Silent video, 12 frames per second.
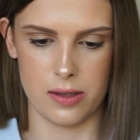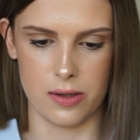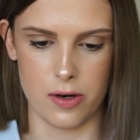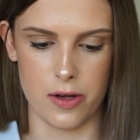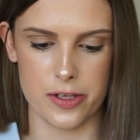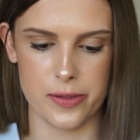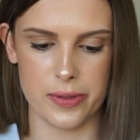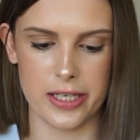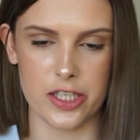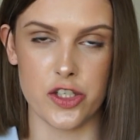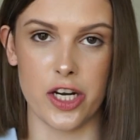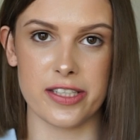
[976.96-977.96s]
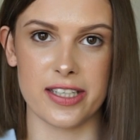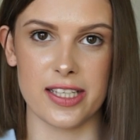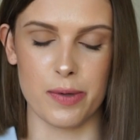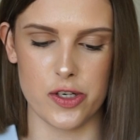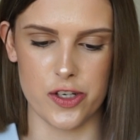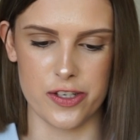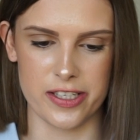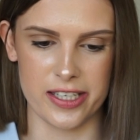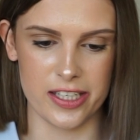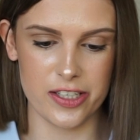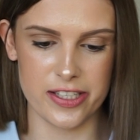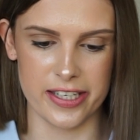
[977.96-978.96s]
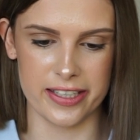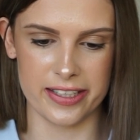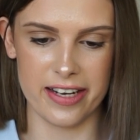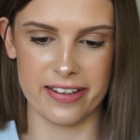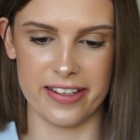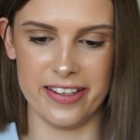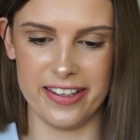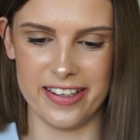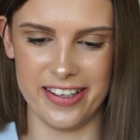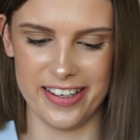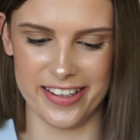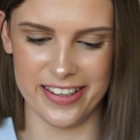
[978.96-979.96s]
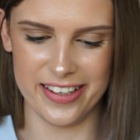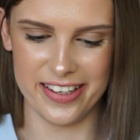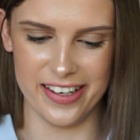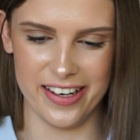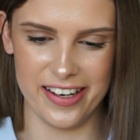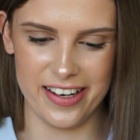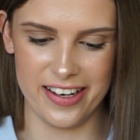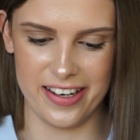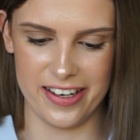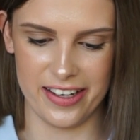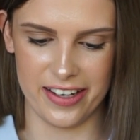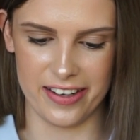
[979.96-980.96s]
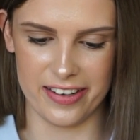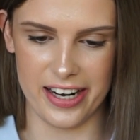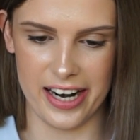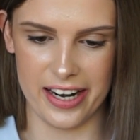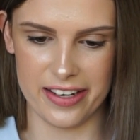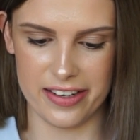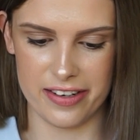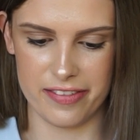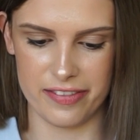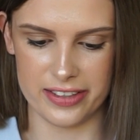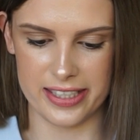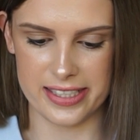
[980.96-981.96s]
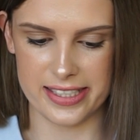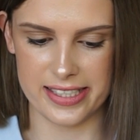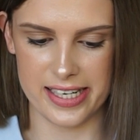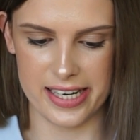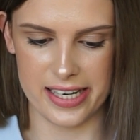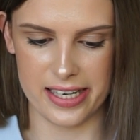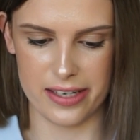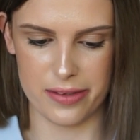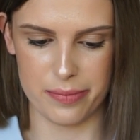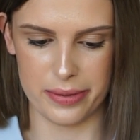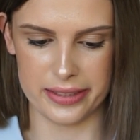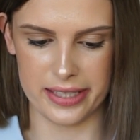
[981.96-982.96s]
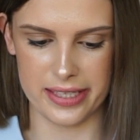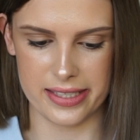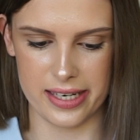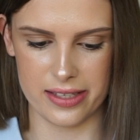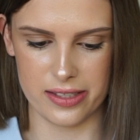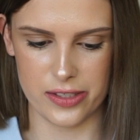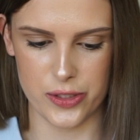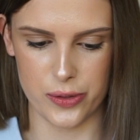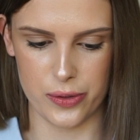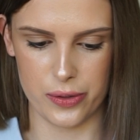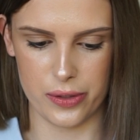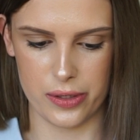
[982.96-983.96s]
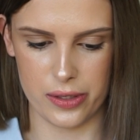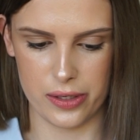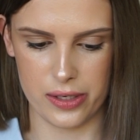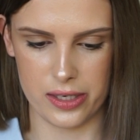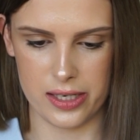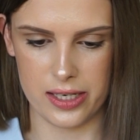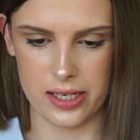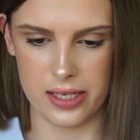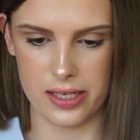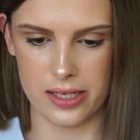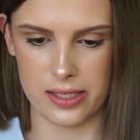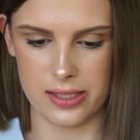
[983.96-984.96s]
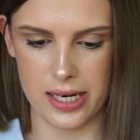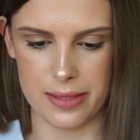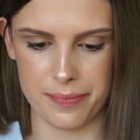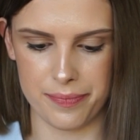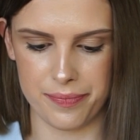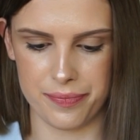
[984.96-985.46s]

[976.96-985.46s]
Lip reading: Oh, this one like just gets my shoes in. Are you seeing that? Alright, Valencia, bring that down to 10.